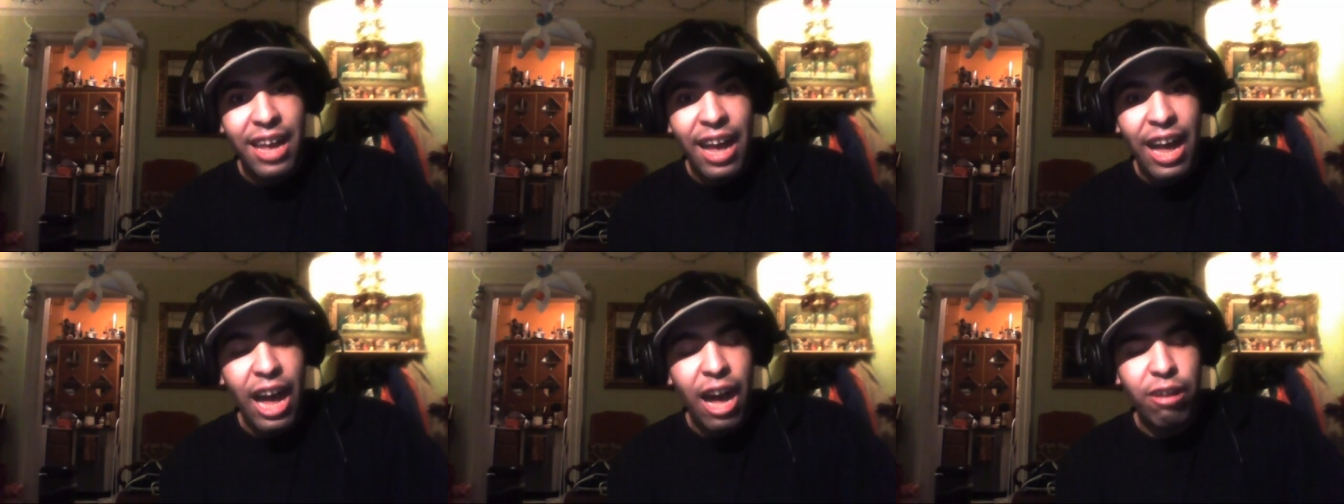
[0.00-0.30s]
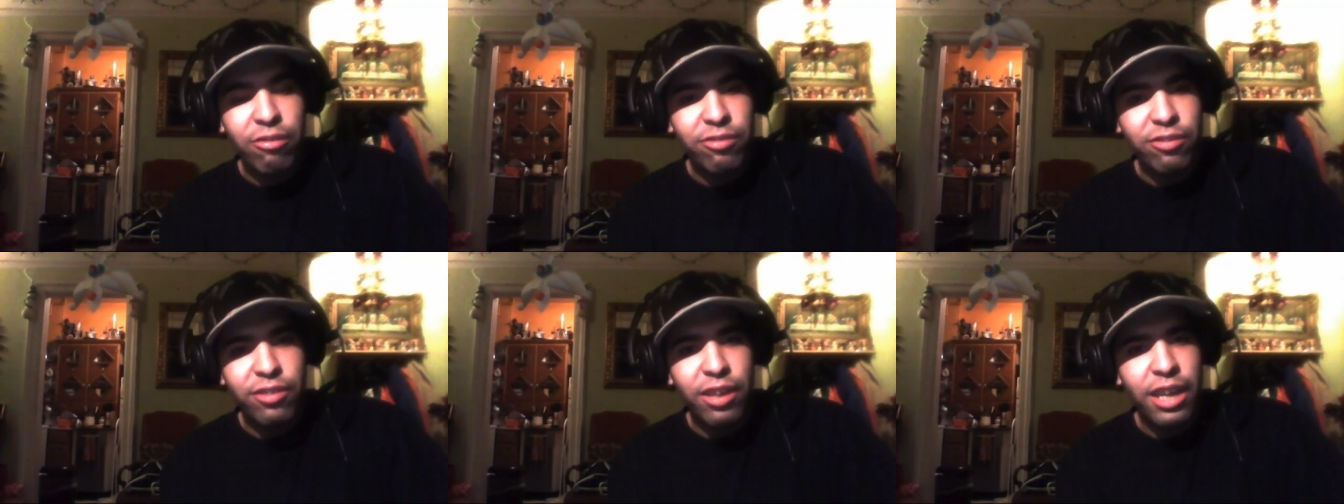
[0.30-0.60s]

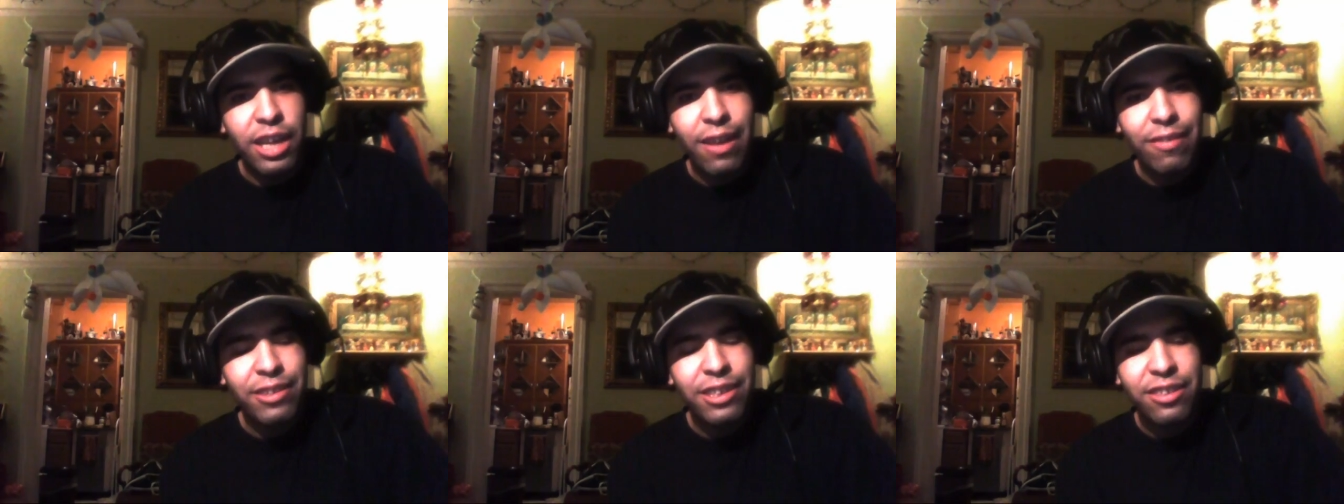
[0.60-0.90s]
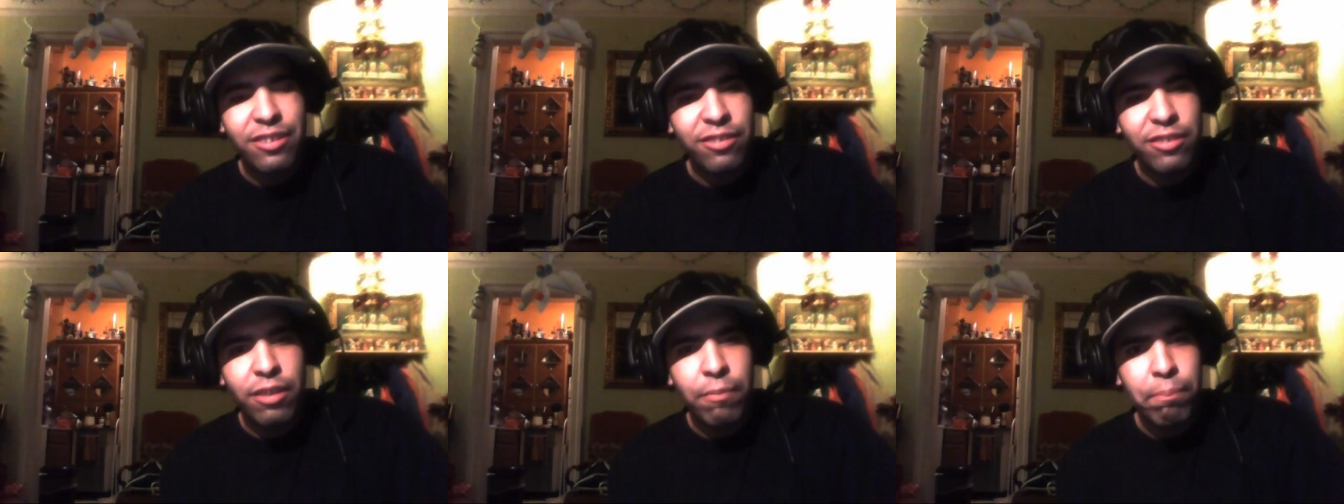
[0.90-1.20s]
Outside of the
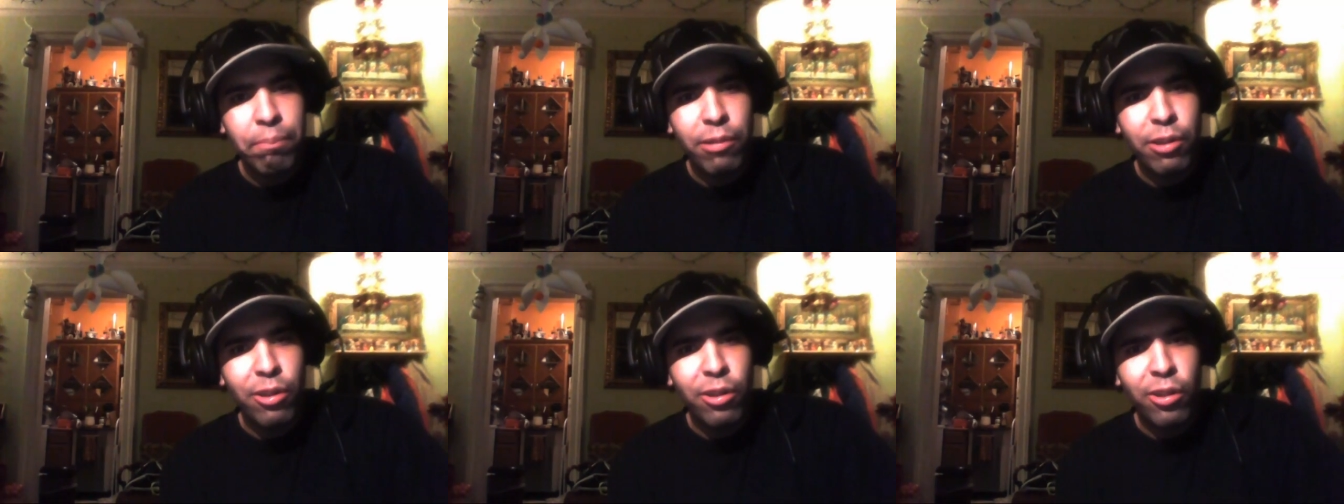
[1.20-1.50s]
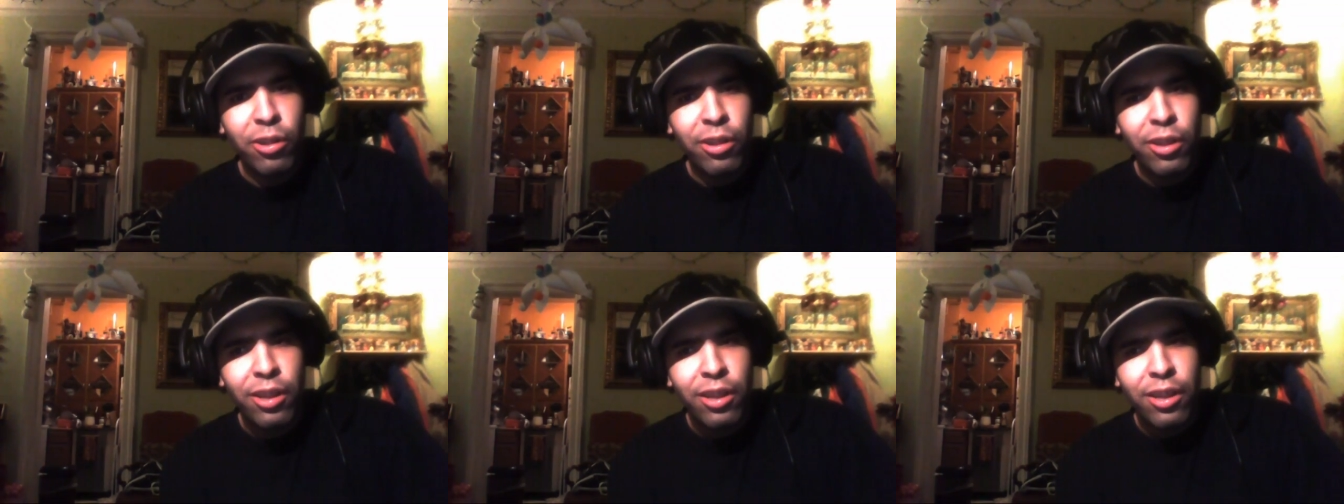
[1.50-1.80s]

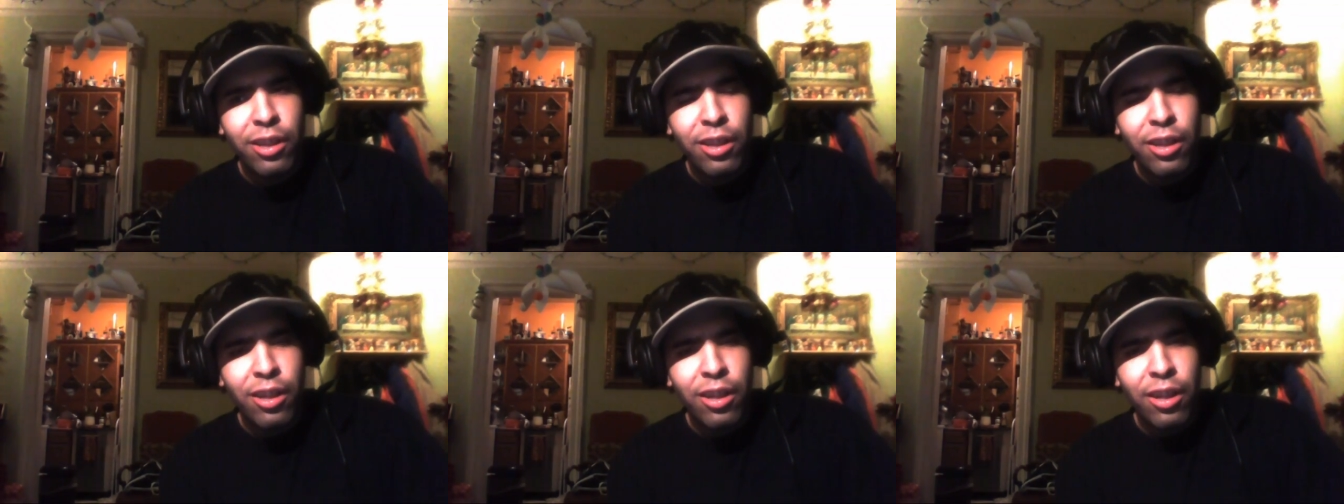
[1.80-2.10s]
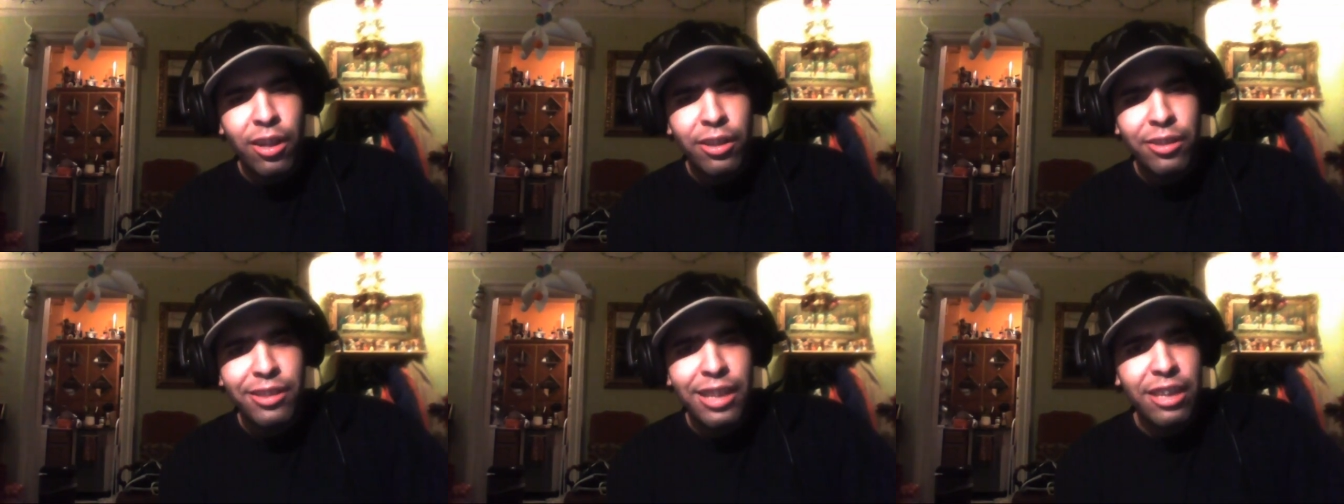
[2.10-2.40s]
simple,
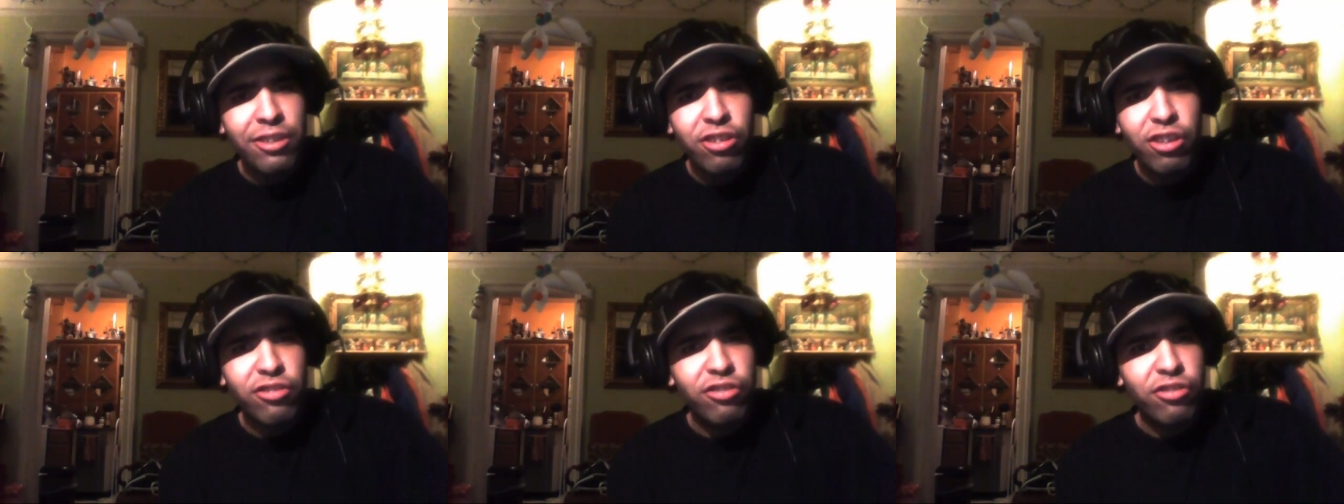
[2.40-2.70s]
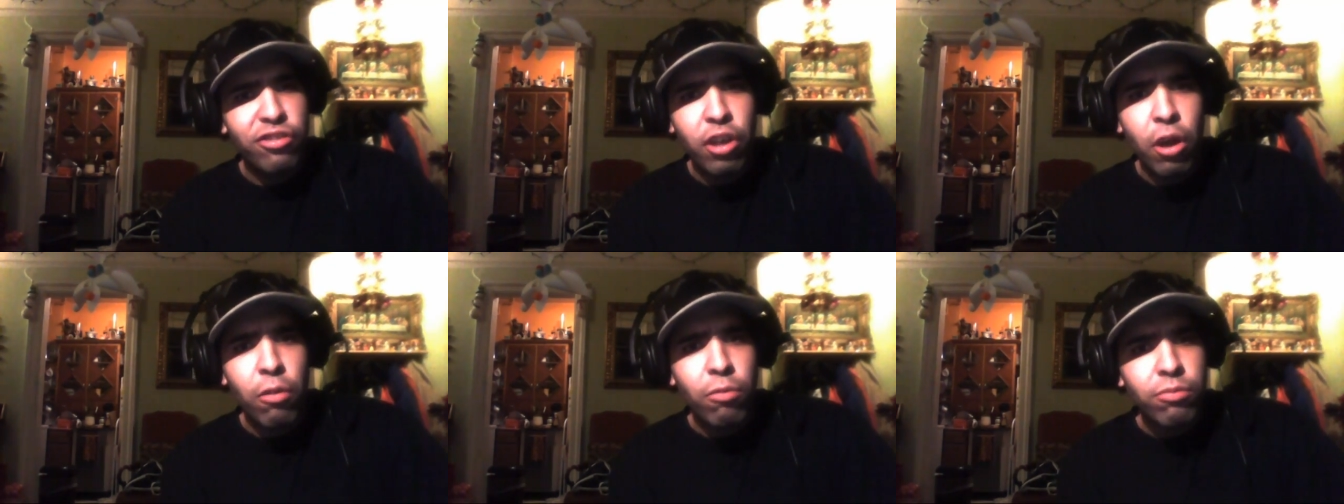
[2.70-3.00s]
they
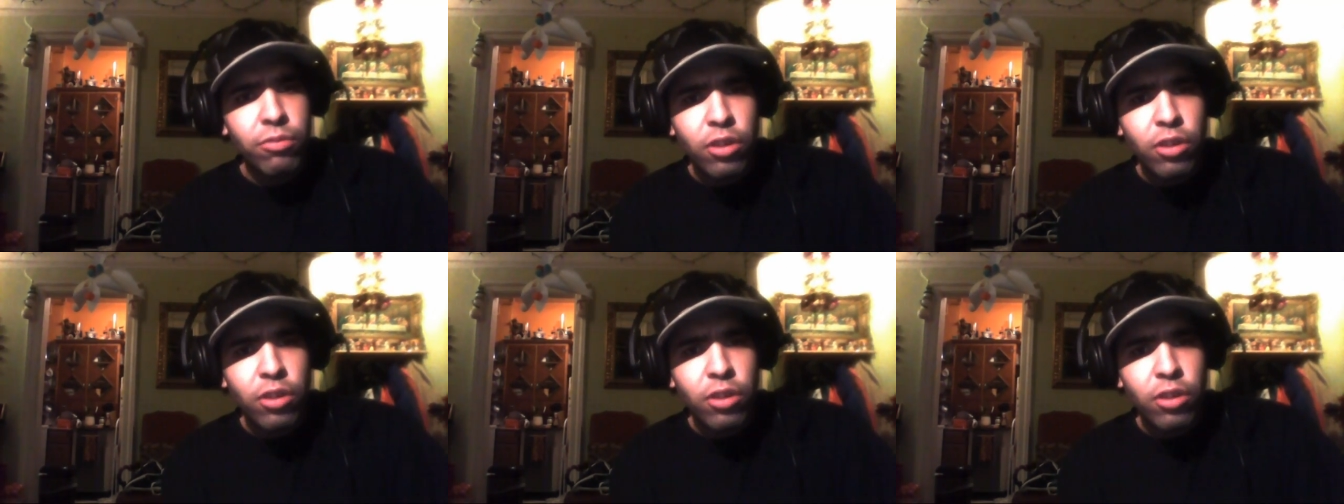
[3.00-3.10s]
just don't